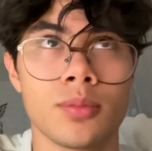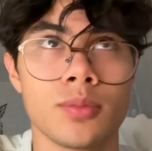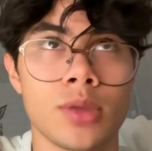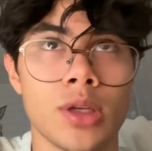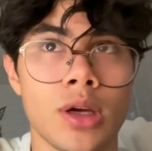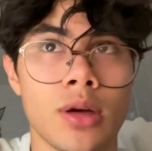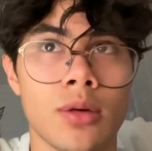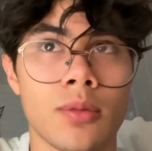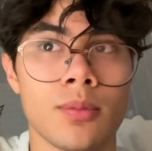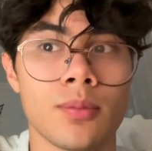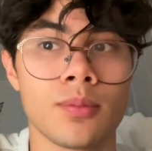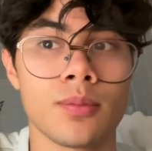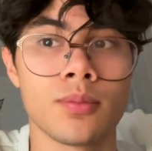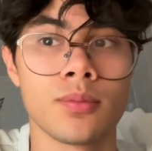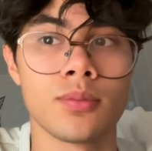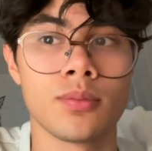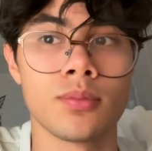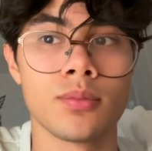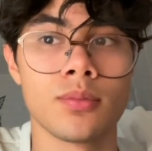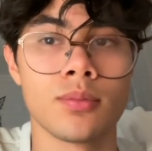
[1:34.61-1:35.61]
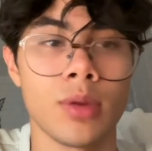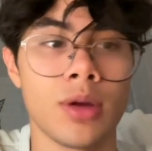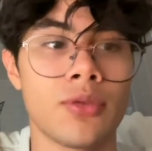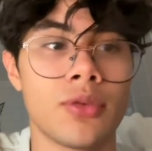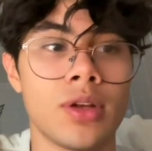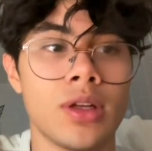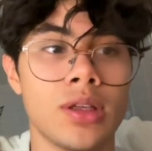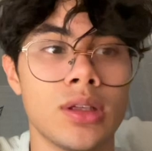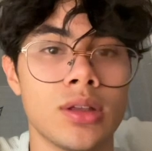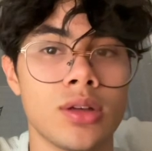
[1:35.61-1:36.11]
yeah my
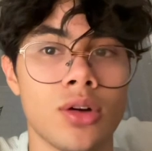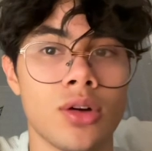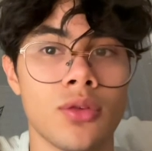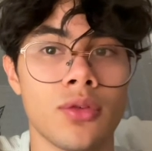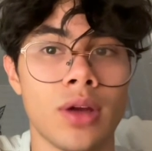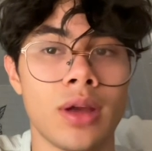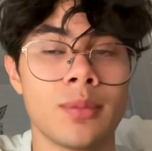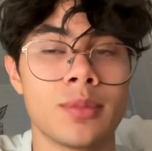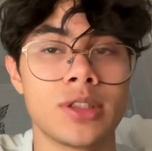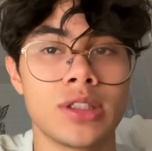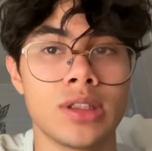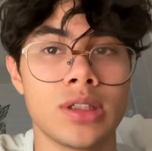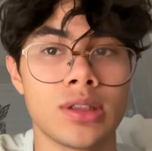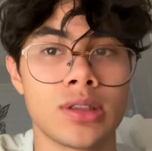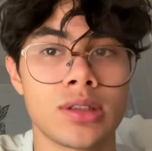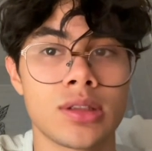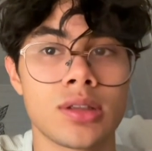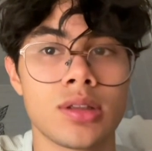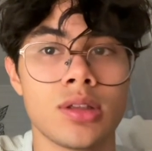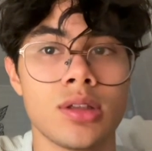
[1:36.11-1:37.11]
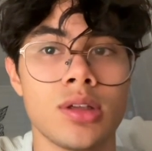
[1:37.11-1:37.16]
feeling of emptiness